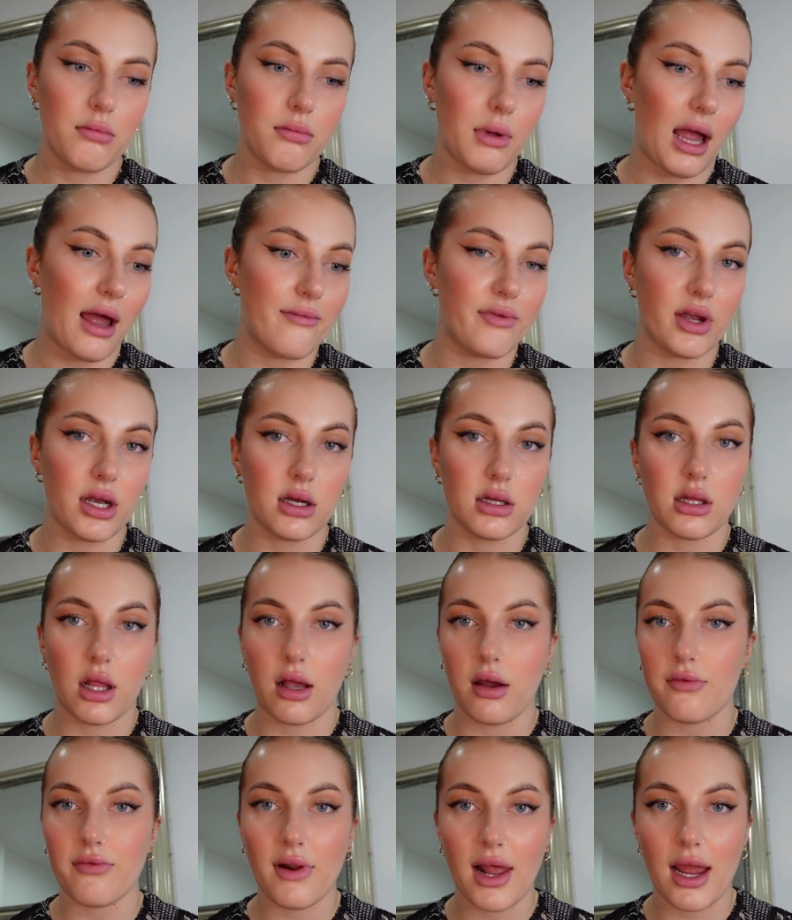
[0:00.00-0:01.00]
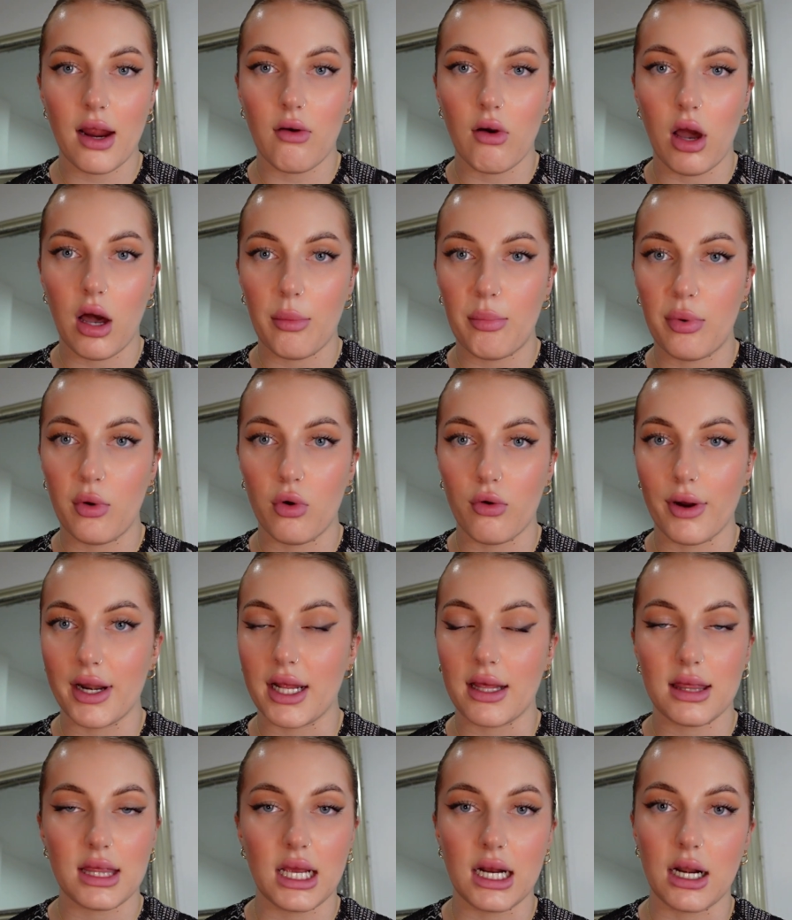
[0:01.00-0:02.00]
having like a flare up or
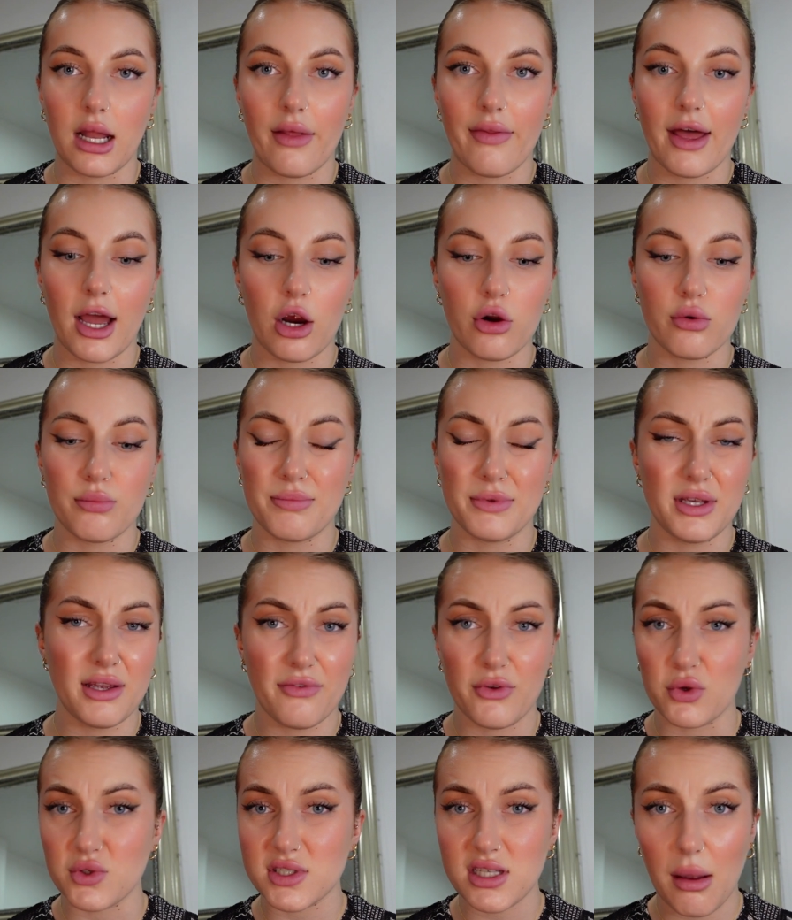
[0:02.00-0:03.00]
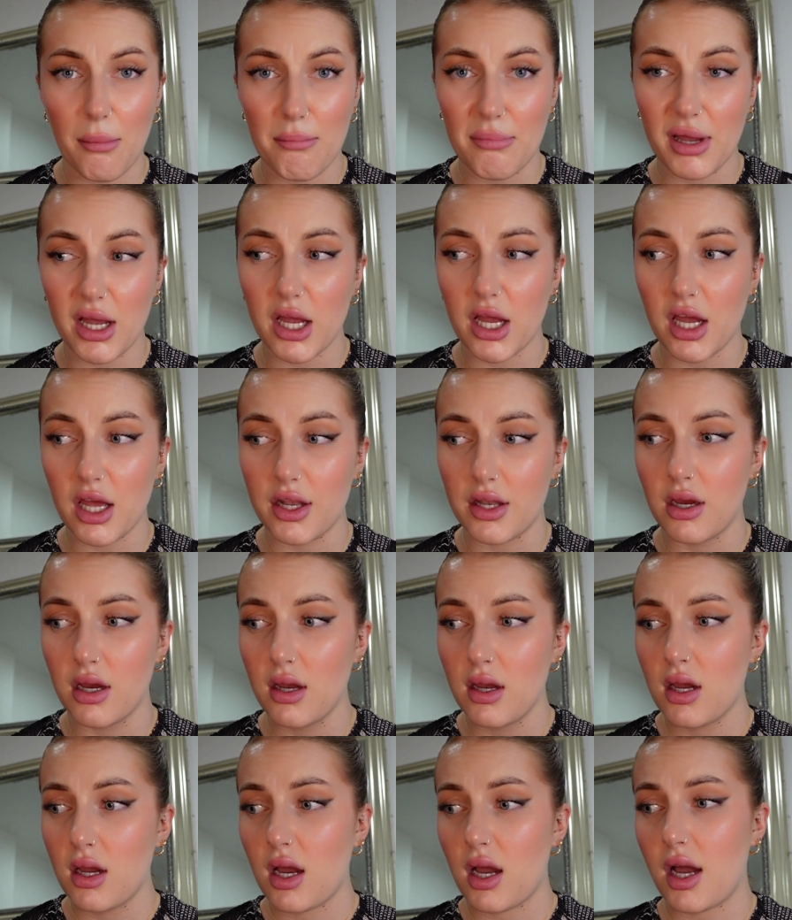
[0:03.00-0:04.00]
anything like that or if you're sunburn
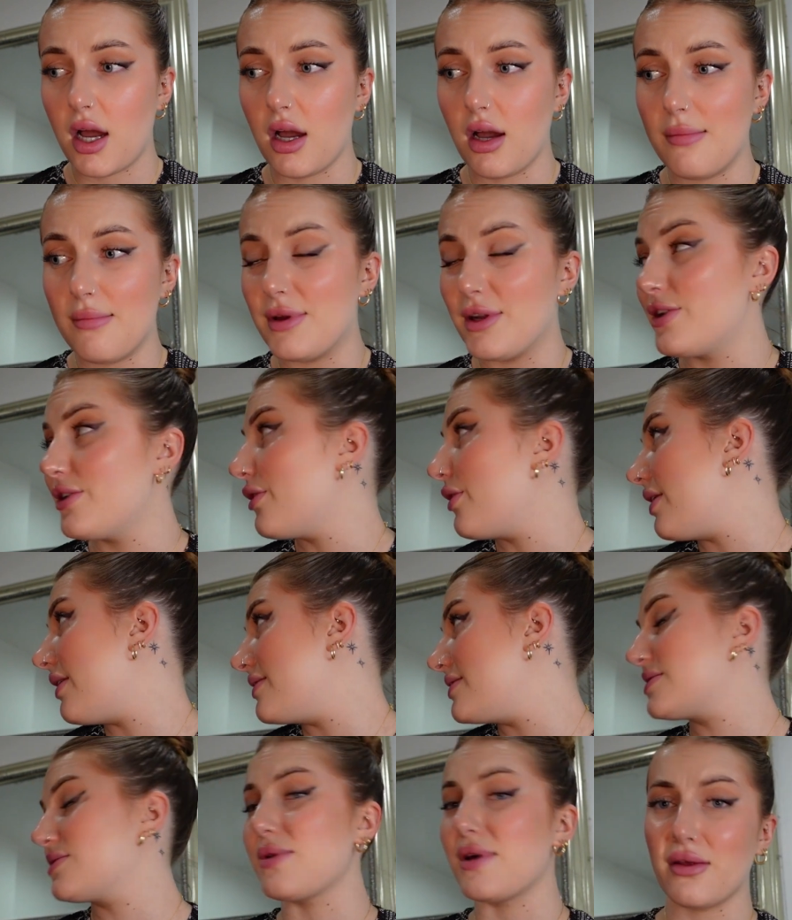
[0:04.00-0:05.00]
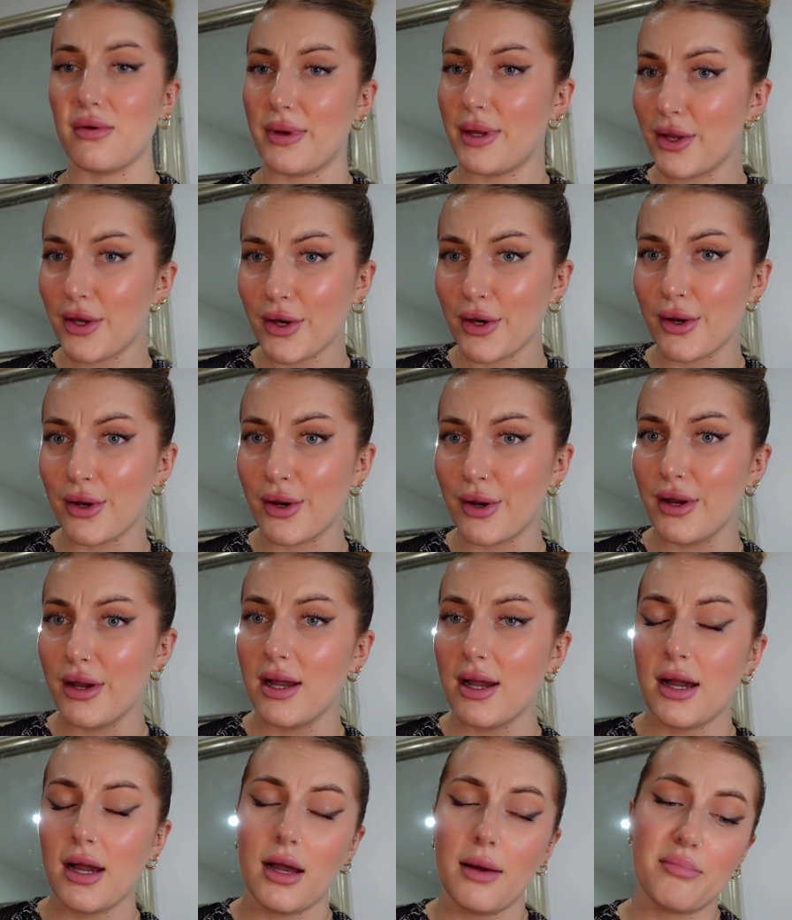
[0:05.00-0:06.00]
um not in this weather we're not
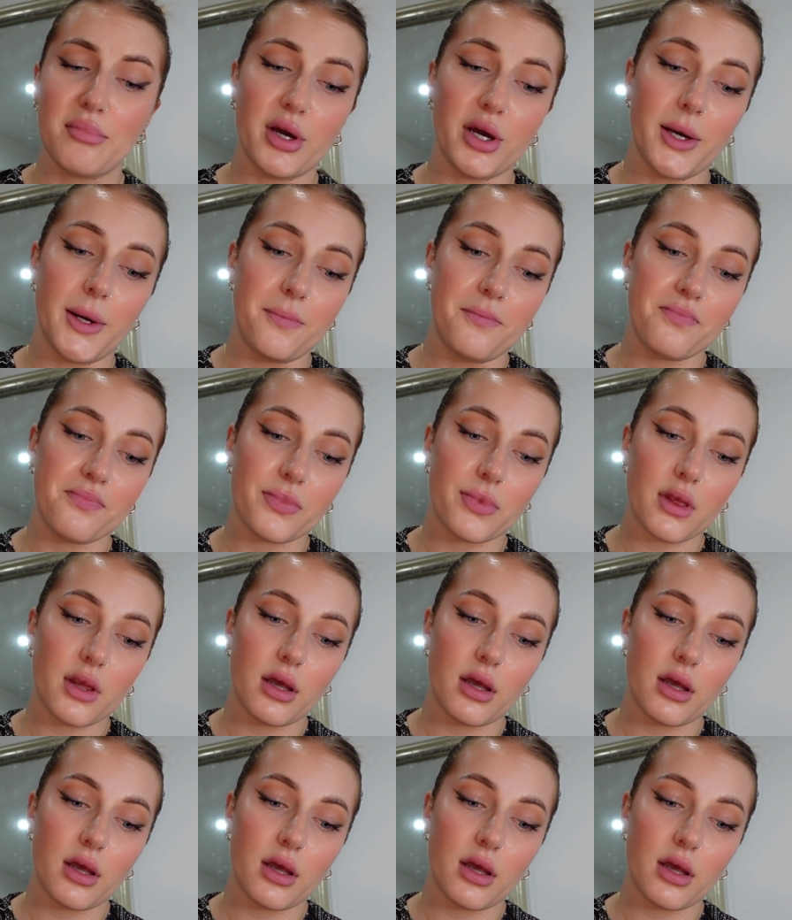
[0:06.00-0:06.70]
but